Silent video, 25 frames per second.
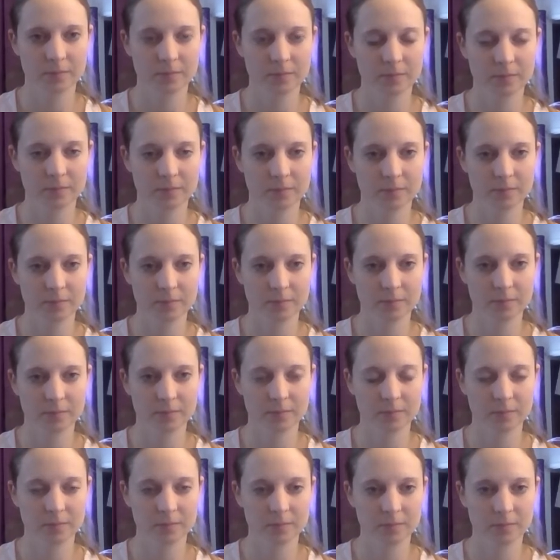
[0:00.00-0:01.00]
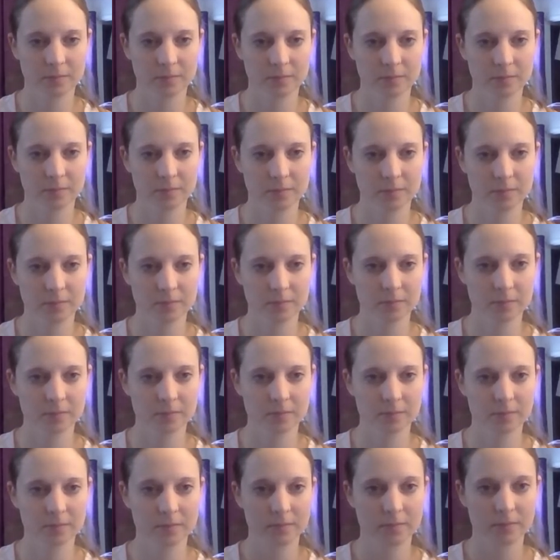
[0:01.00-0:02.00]

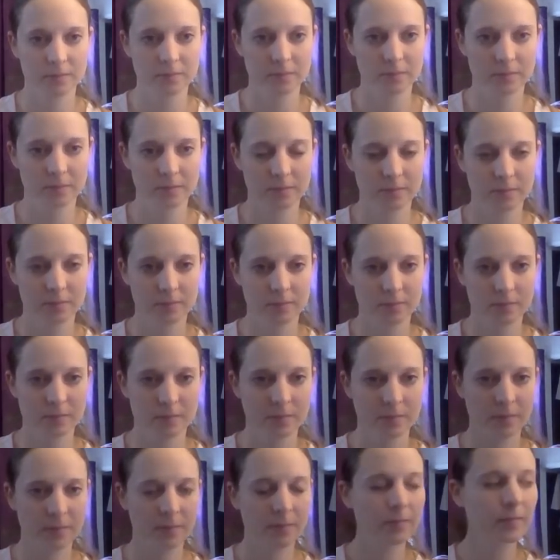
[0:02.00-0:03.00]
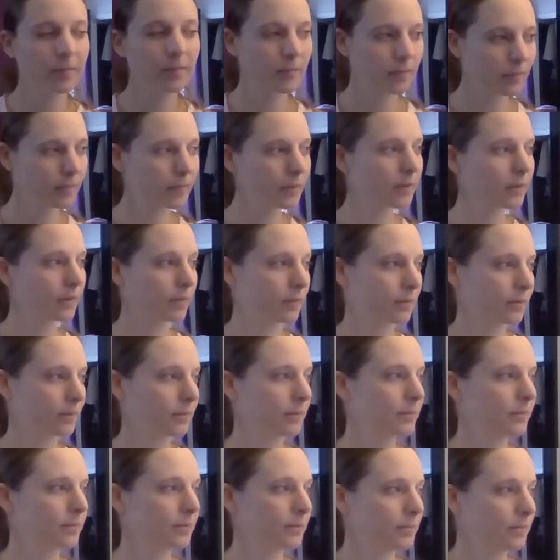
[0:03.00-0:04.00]

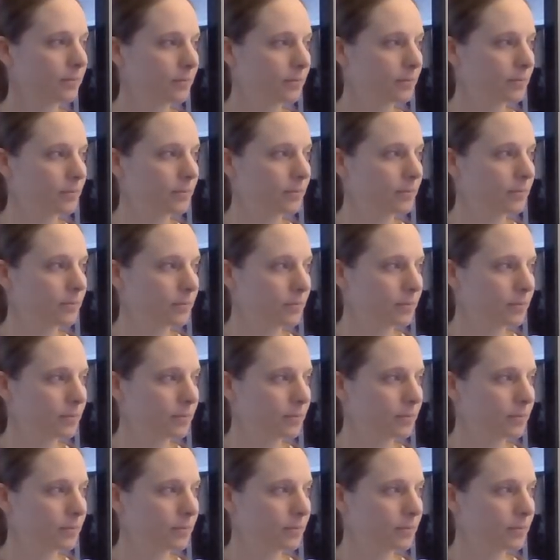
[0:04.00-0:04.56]
(not speaking)